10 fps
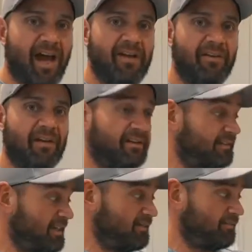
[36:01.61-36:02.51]
dive into
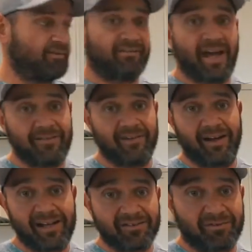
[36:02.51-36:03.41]
this. Even if I was diving
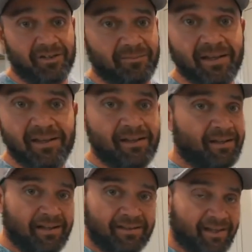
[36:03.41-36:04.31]
into ice cream,
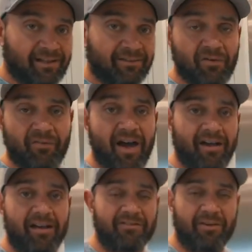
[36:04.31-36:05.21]
it's like low-fat
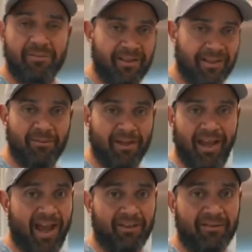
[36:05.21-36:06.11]
ice cream. There's not that many
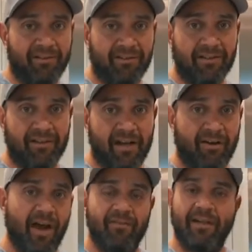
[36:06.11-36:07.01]
calories in it. I
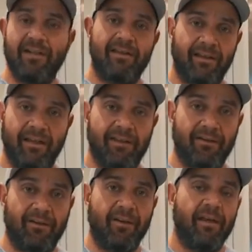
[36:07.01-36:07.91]
don't have anything
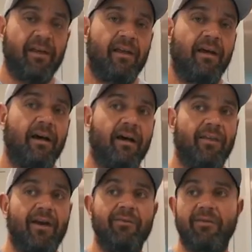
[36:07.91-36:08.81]
here
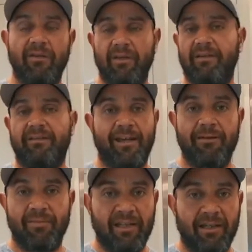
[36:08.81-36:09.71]
that would really
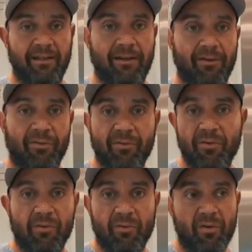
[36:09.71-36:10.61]
send me,
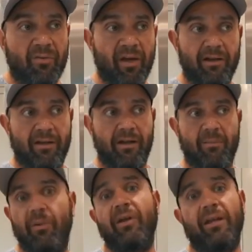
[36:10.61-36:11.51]
through the roof and
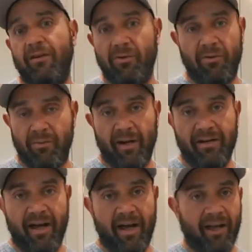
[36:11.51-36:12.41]
completely ruin my
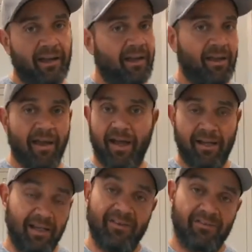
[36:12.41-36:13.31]
diet. I
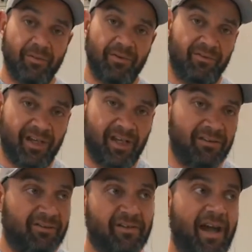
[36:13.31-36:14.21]
could eat some of those
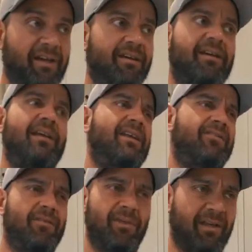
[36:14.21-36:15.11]
keto snacks. I could eat
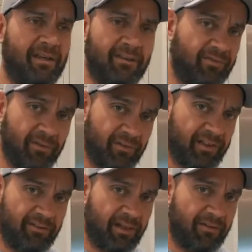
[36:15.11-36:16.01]
some of the kids' foods
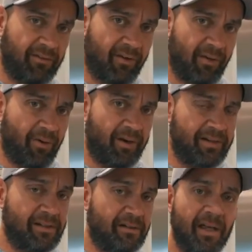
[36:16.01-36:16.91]
even if I
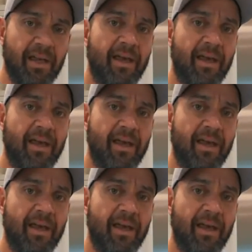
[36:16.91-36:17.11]
wanted to,